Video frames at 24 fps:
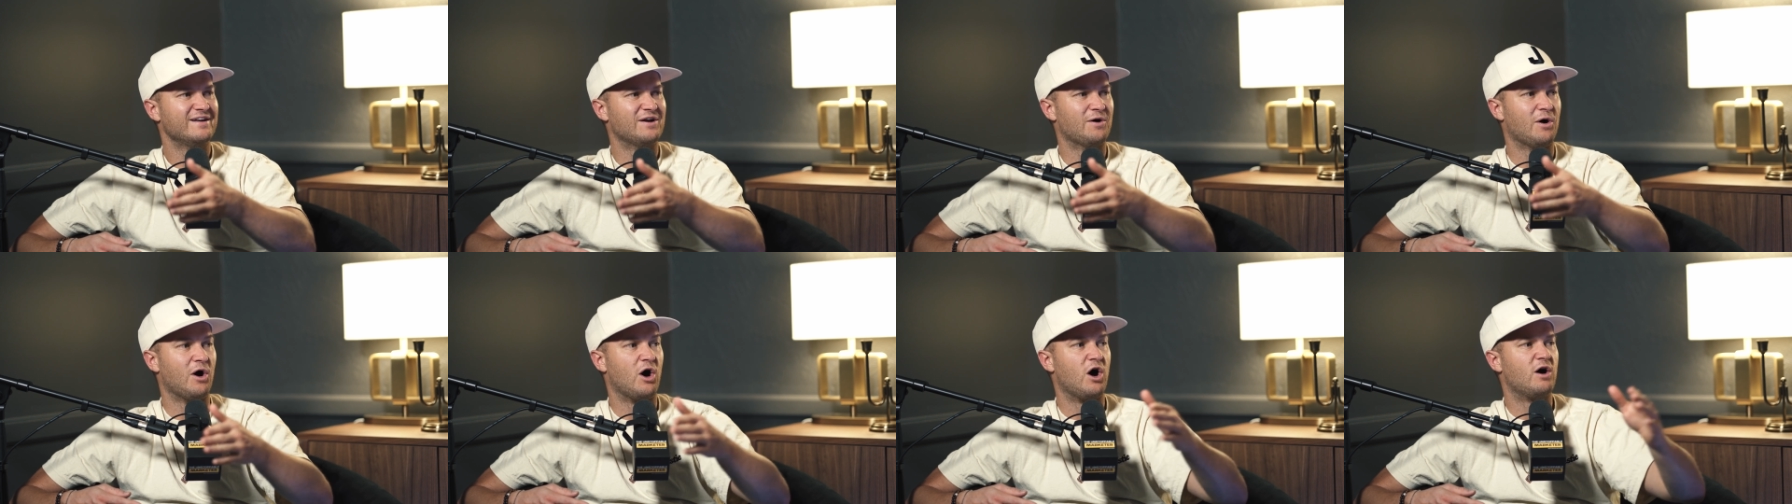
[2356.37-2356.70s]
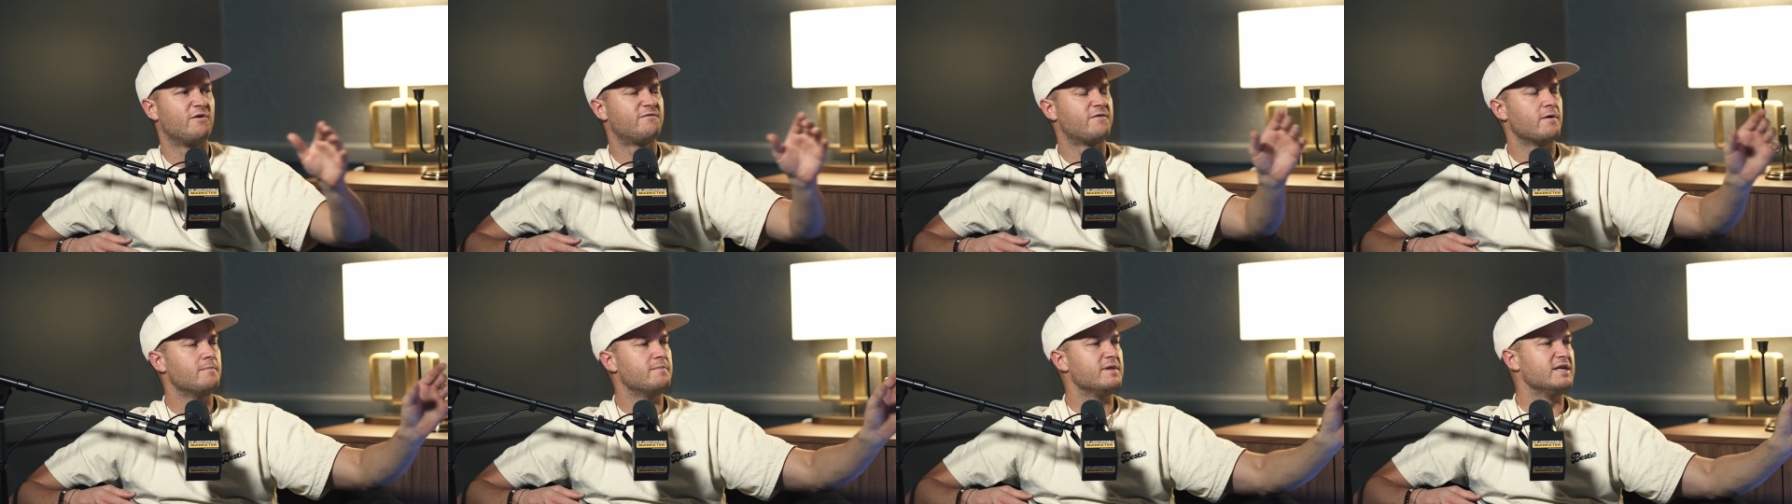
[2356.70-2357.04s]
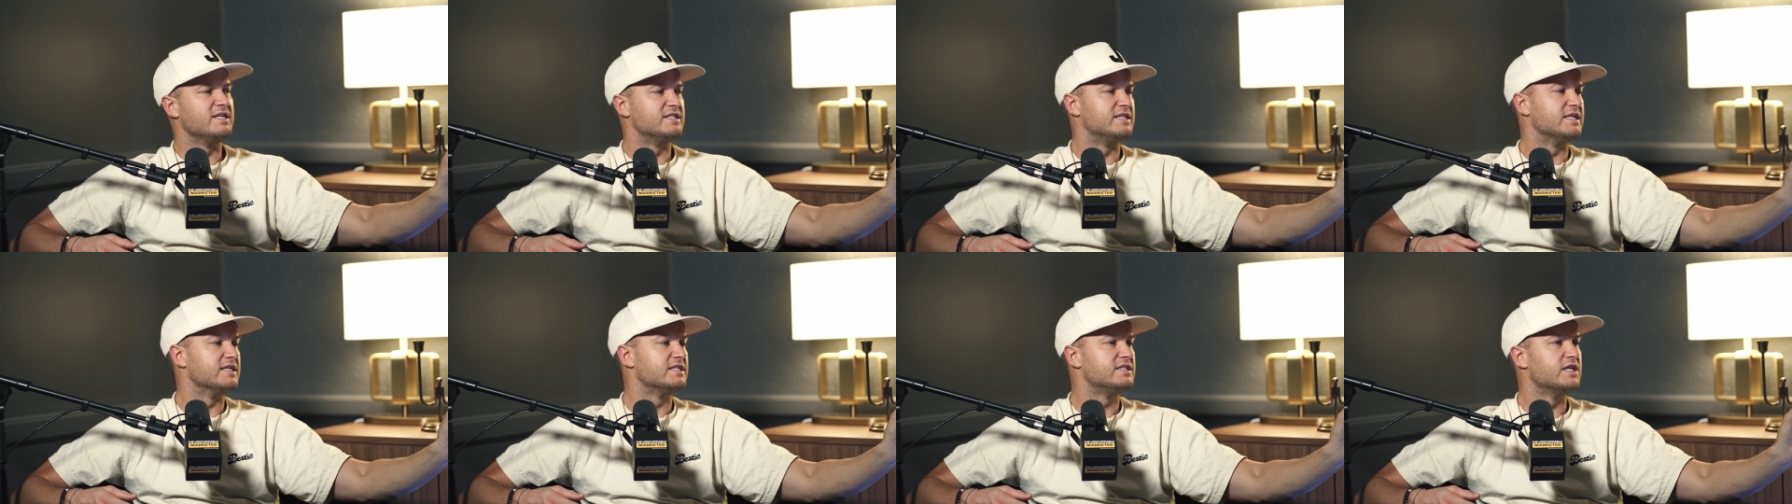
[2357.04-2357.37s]
All from
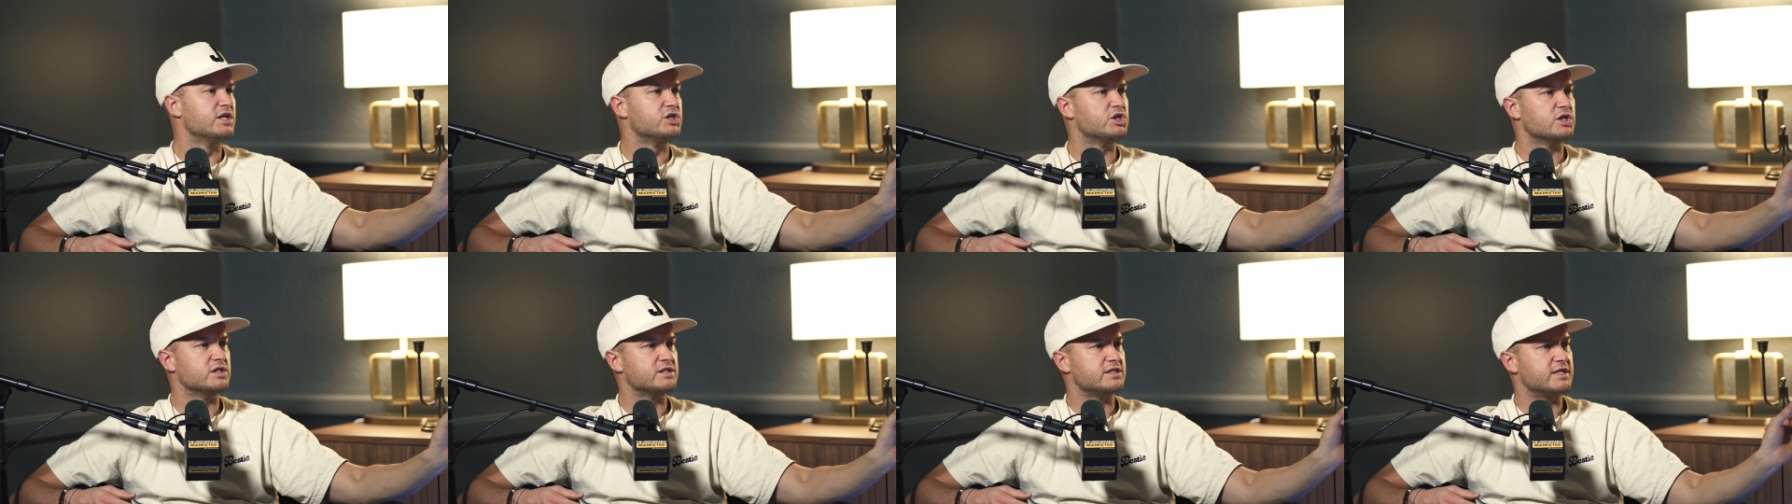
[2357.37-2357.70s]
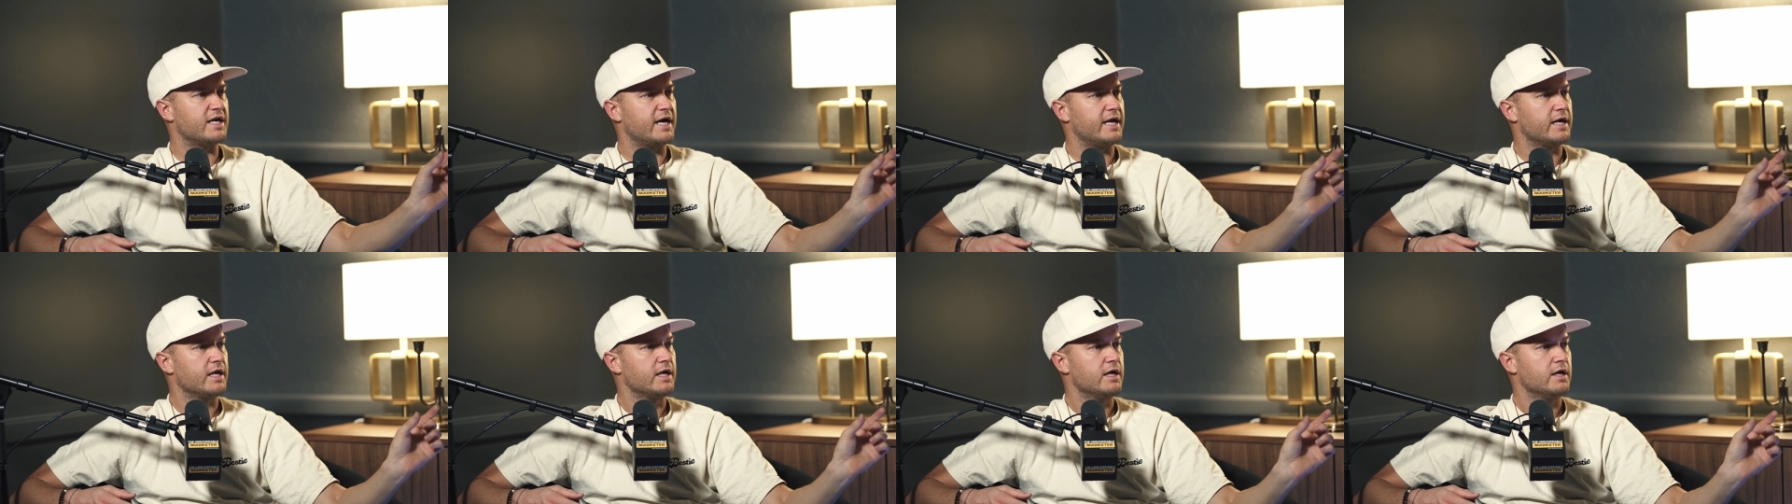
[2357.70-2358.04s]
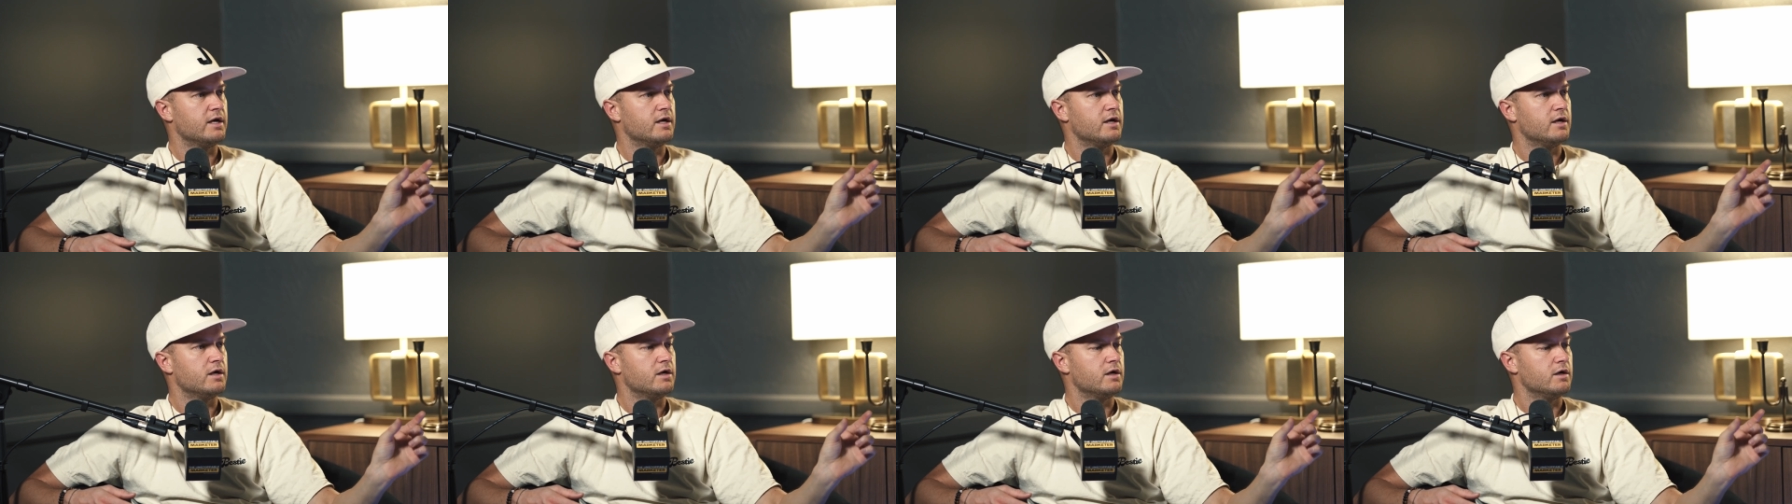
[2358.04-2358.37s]
these decisions that
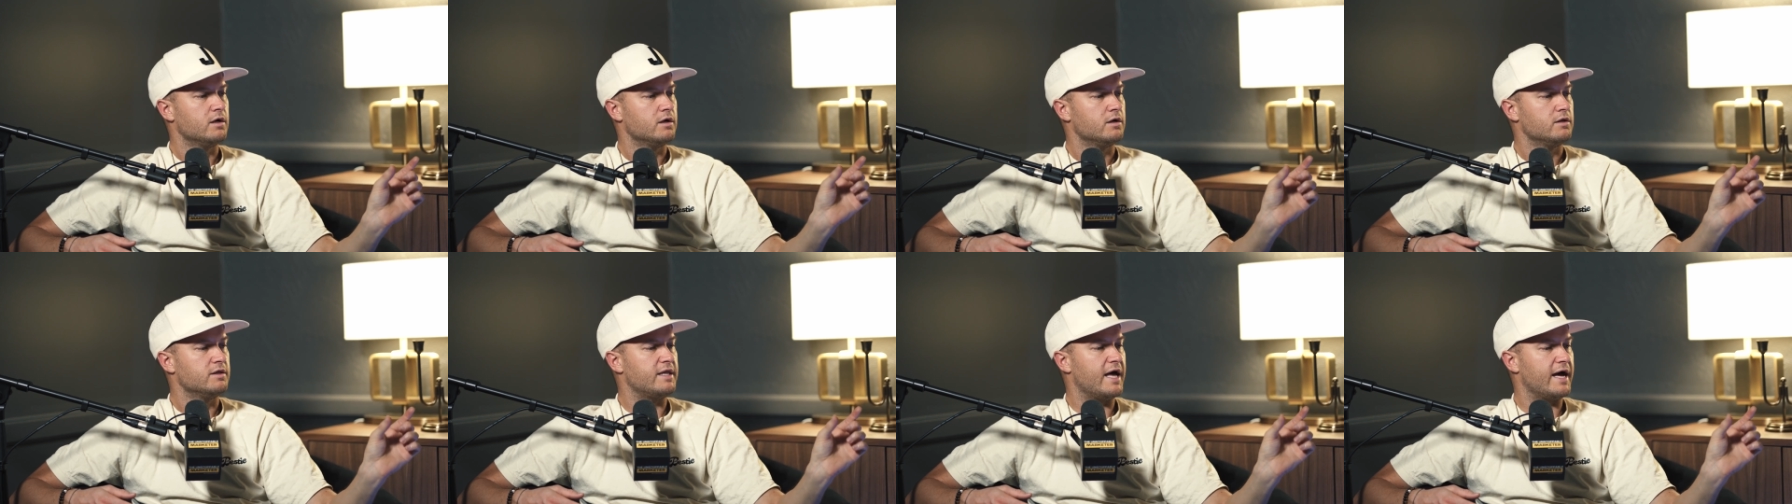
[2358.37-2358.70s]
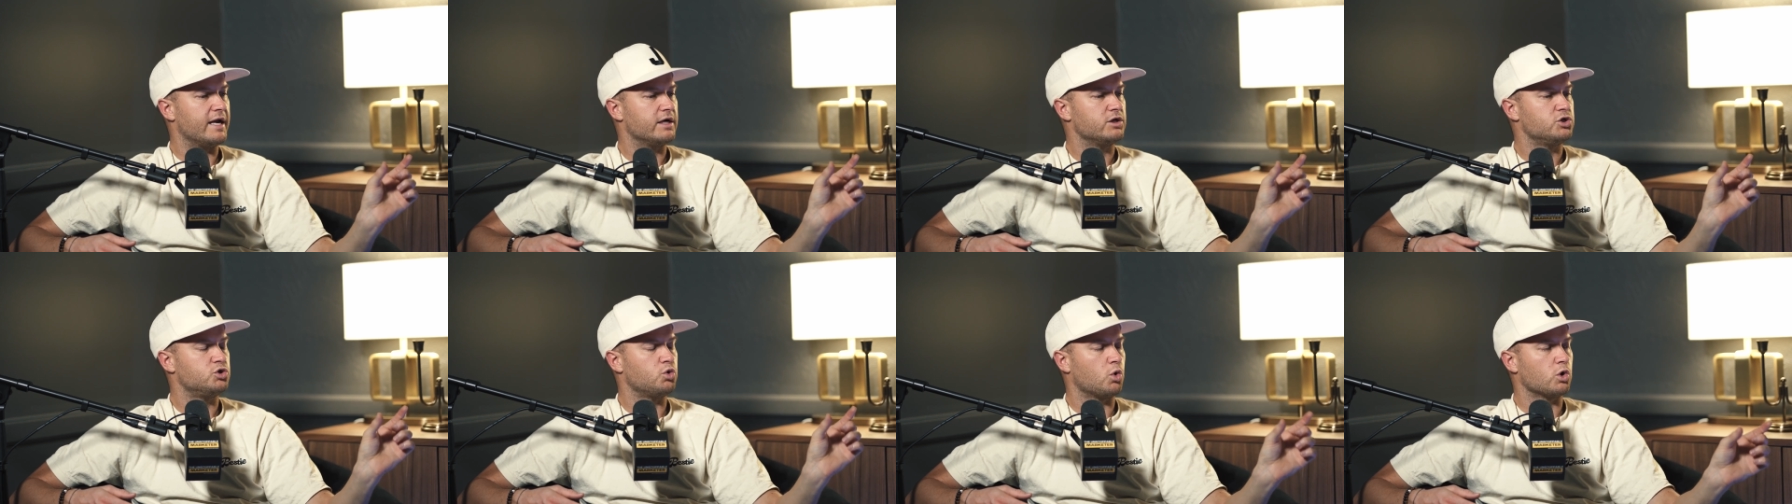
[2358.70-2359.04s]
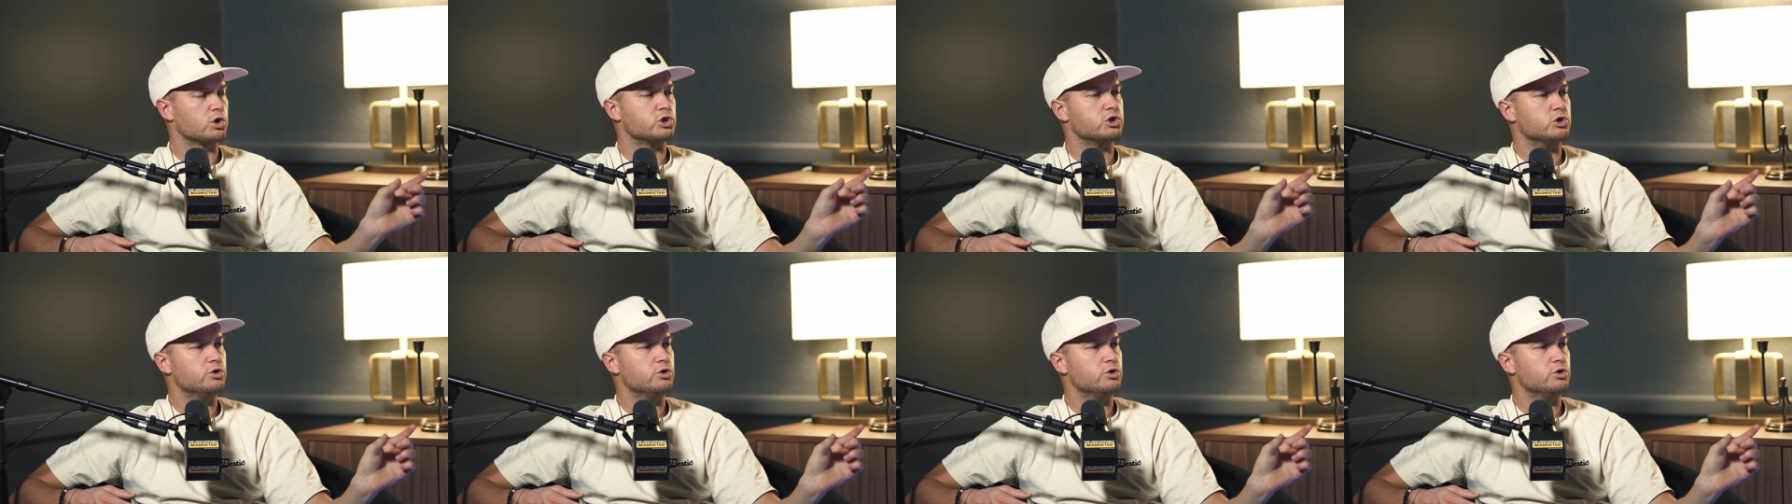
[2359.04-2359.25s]
George